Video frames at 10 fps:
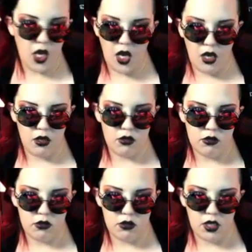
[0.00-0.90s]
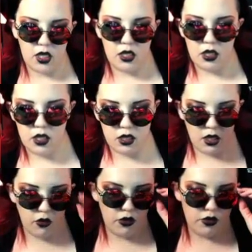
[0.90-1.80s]
yeah, I need to
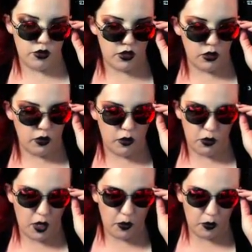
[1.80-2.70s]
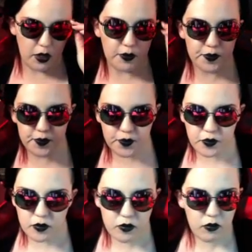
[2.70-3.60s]
go and do it, probably.
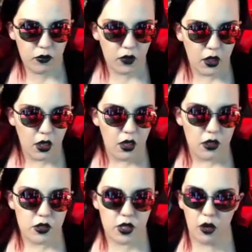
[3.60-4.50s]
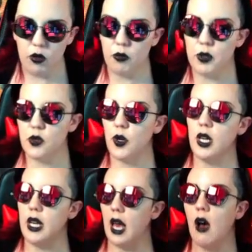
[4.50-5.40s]
So,
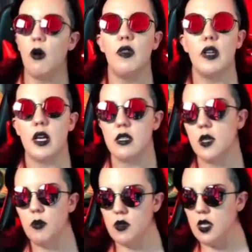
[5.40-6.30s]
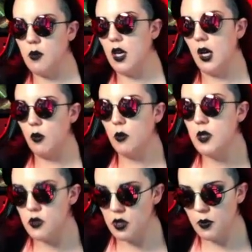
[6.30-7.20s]
between now and the next time you see me, I
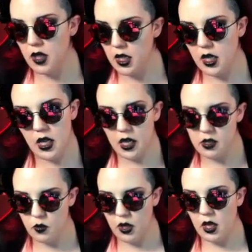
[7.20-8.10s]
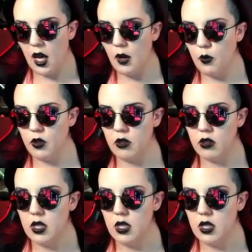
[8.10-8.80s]
will be streaming again next week. I've